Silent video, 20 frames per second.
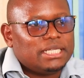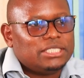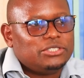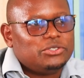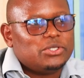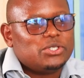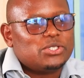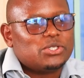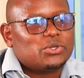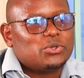
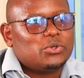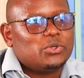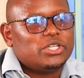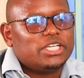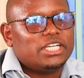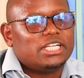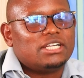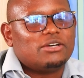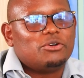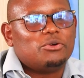but wiso
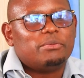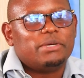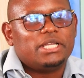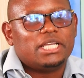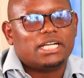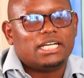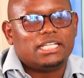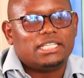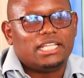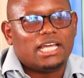kolige na
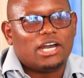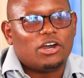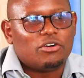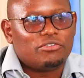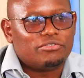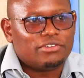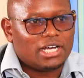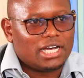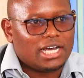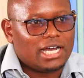umanya nga there
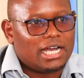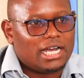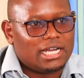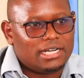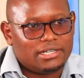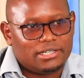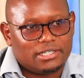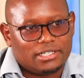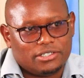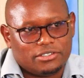over
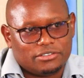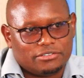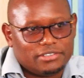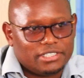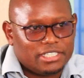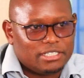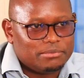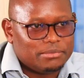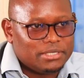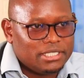100
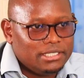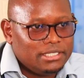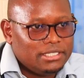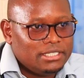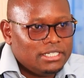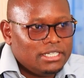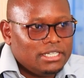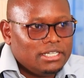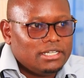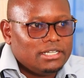of
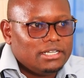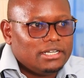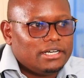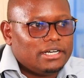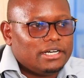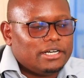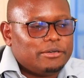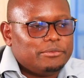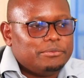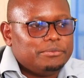
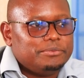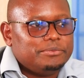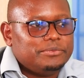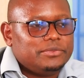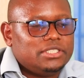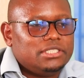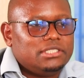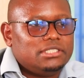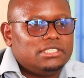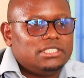them
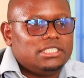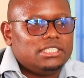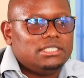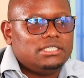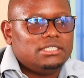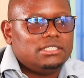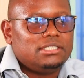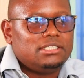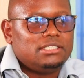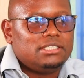
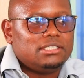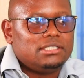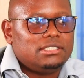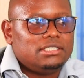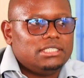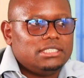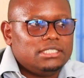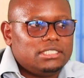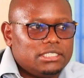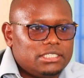
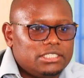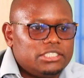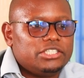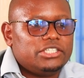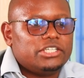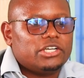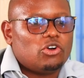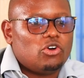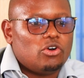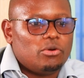
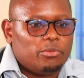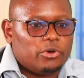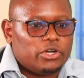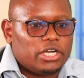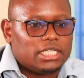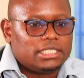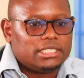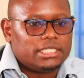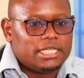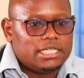chi
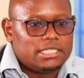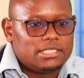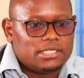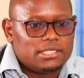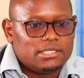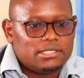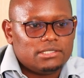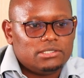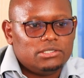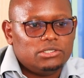common
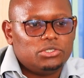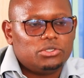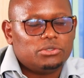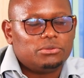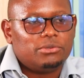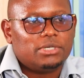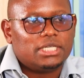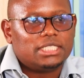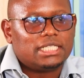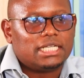arthritis
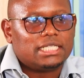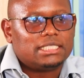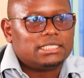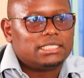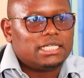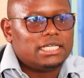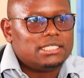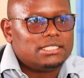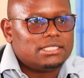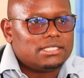ndobwa
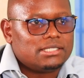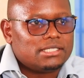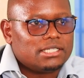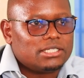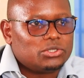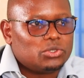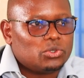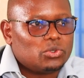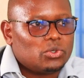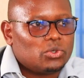arthritis
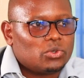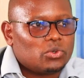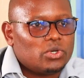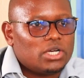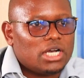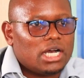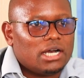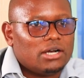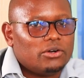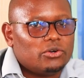etokoro
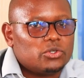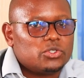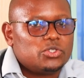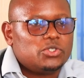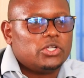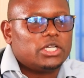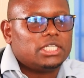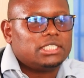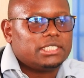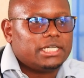kunga
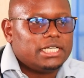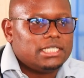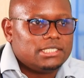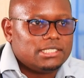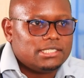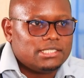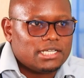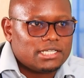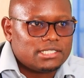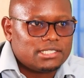
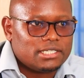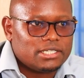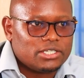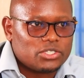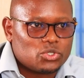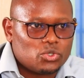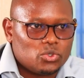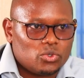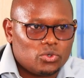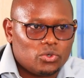osteoarthritis ya
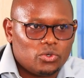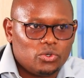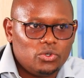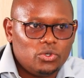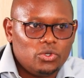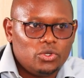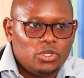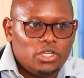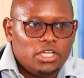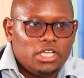sege songo
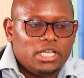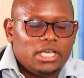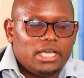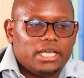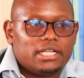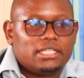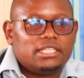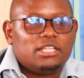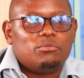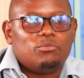
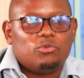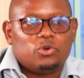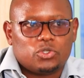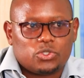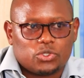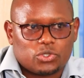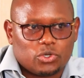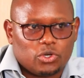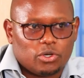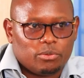ere the
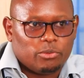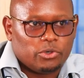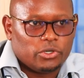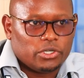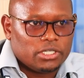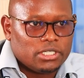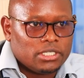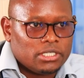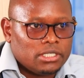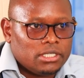most common